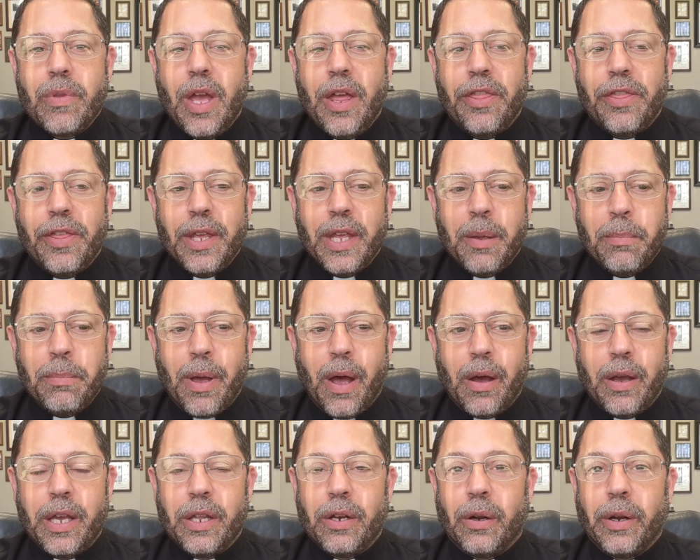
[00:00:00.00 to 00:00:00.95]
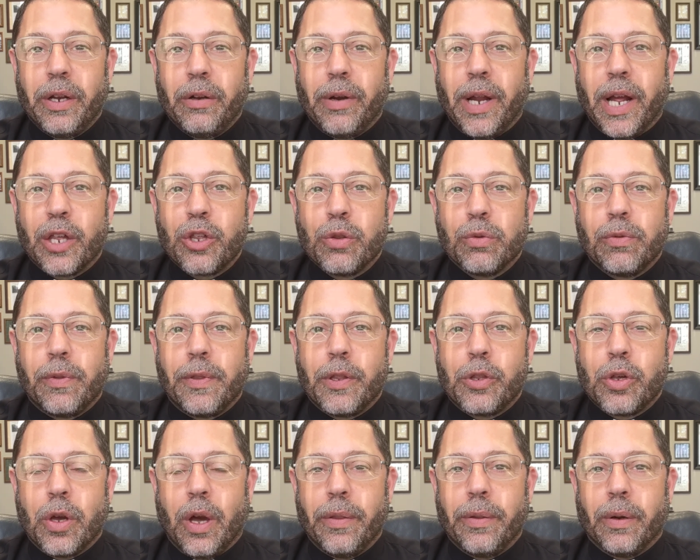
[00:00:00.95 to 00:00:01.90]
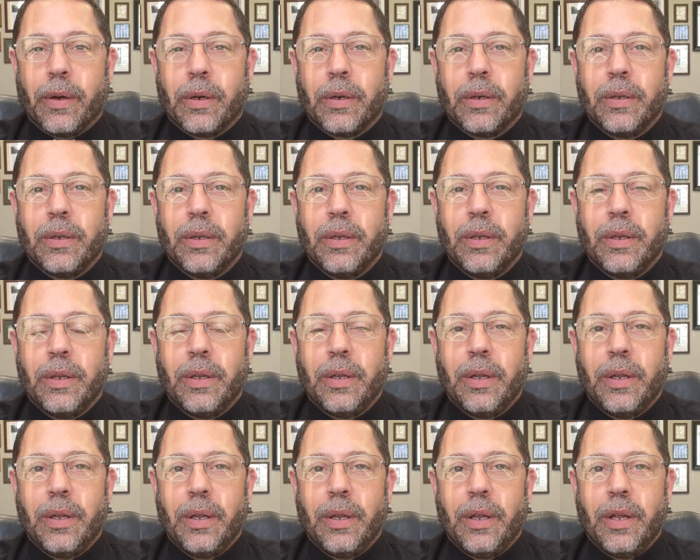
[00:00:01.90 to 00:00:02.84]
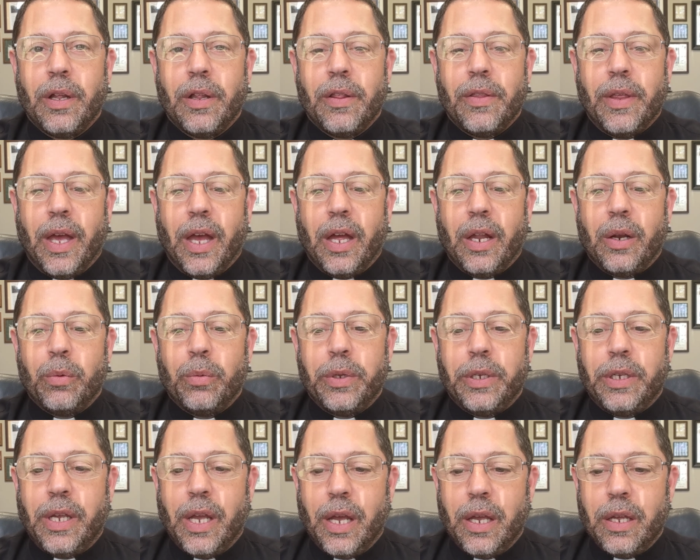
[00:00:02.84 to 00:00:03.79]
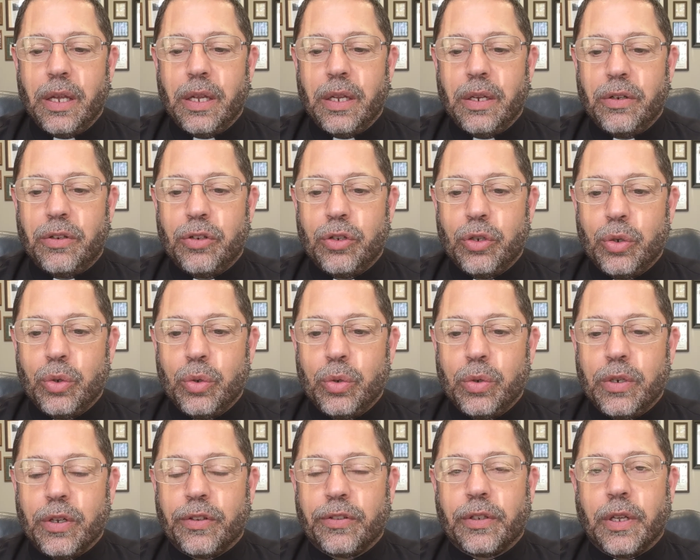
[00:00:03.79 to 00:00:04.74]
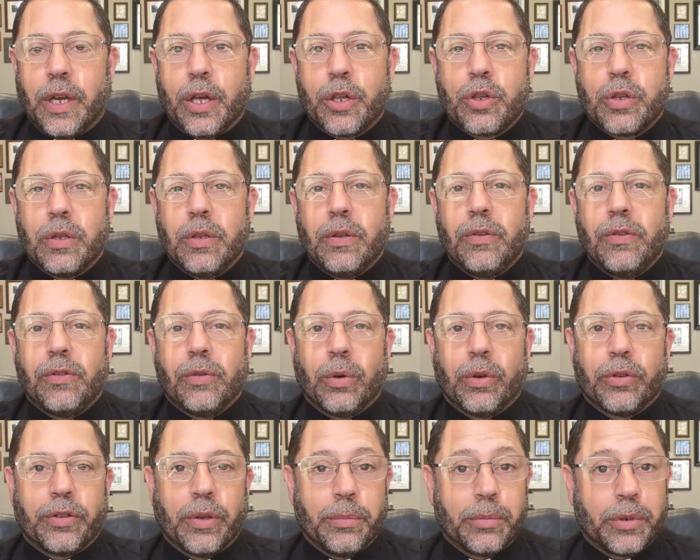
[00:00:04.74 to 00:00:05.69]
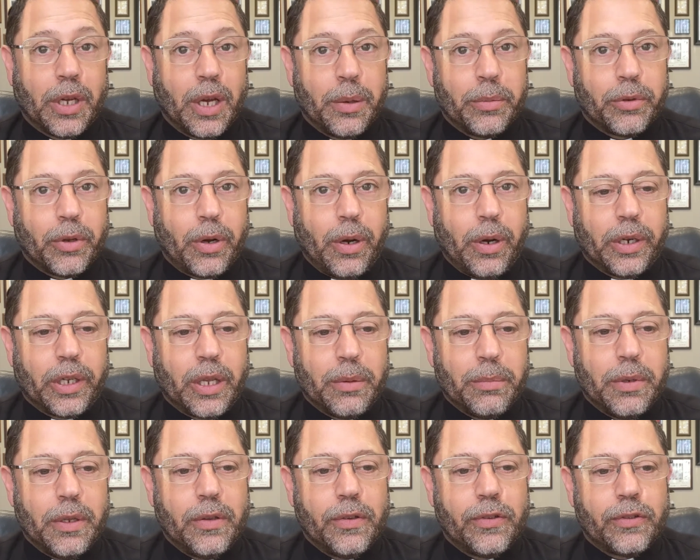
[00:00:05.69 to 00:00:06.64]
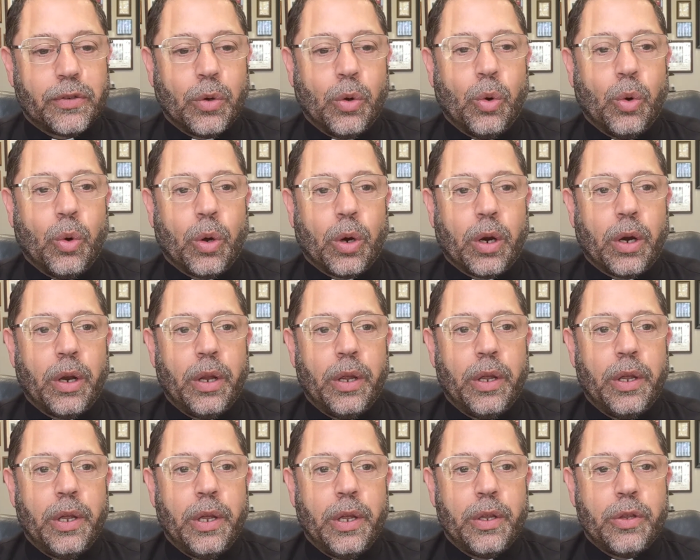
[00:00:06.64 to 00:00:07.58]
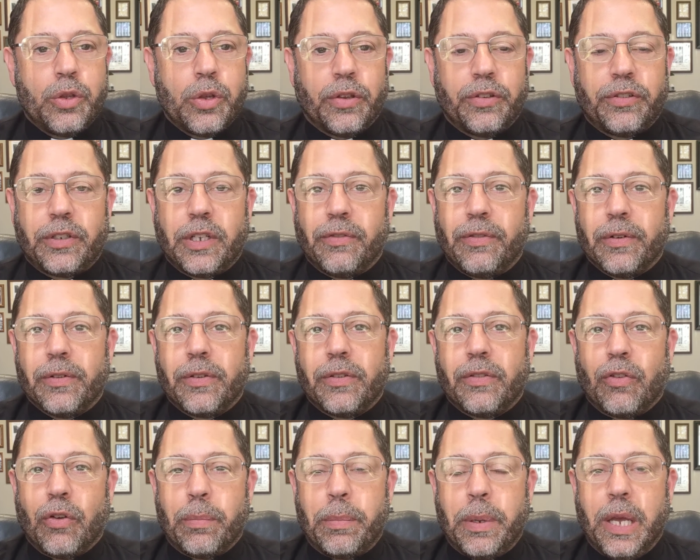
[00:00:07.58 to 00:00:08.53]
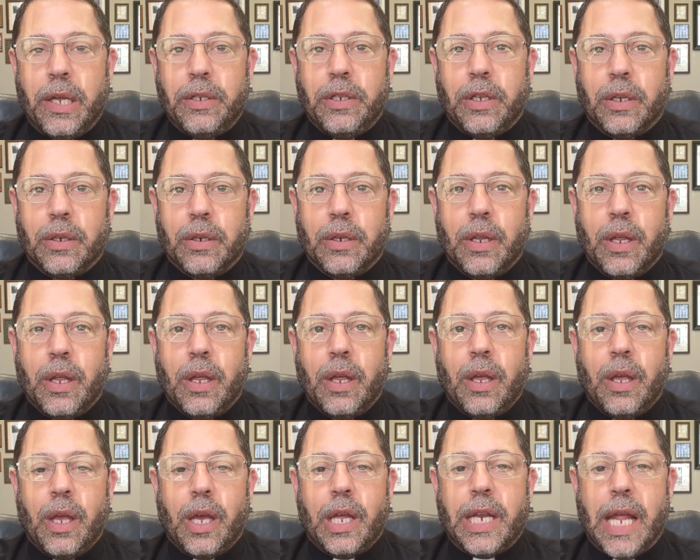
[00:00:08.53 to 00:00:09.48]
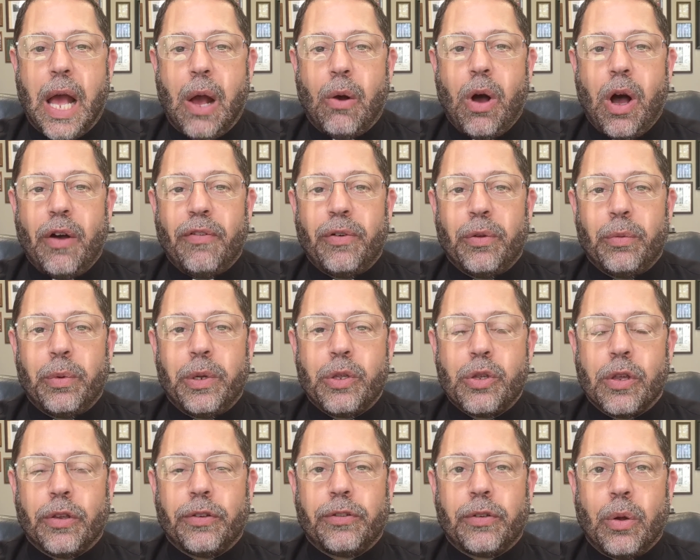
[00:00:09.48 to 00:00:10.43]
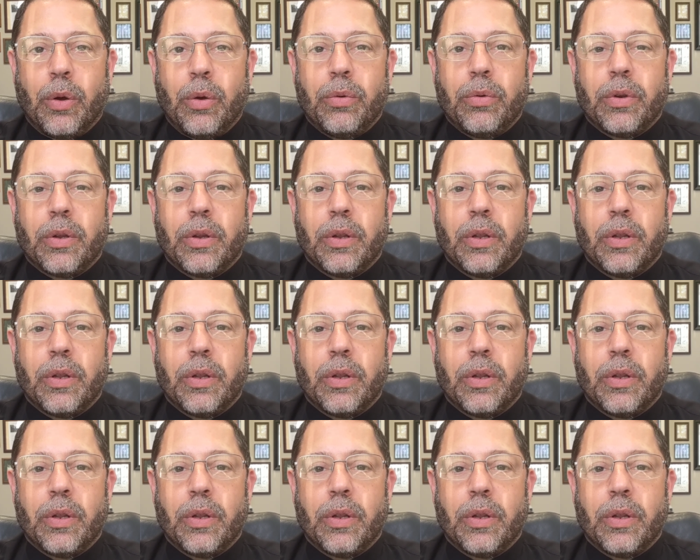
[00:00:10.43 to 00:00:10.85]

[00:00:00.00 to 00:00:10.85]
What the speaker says: Think about in our interactions with each other, that we get into discussions or sometimes arguments or just differences of opinion, and how often we just don't